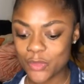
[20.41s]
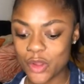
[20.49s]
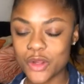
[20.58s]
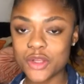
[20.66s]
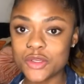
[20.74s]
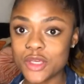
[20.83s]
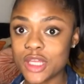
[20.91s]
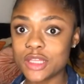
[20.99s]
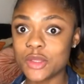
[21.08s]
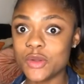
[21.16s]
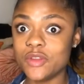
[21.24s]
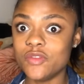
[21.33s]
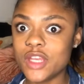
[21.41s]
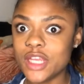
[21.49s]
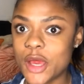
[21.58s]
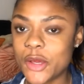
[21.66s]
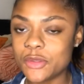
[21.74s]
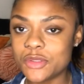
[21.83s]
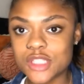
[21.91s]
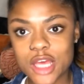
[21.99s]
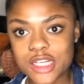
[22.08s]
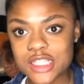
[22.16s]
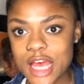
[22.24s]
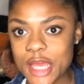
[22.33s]
or you clicked on the video, you
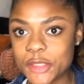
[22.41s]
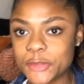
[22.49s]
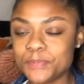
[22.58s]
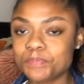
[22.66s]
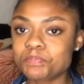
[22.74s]
saw the title,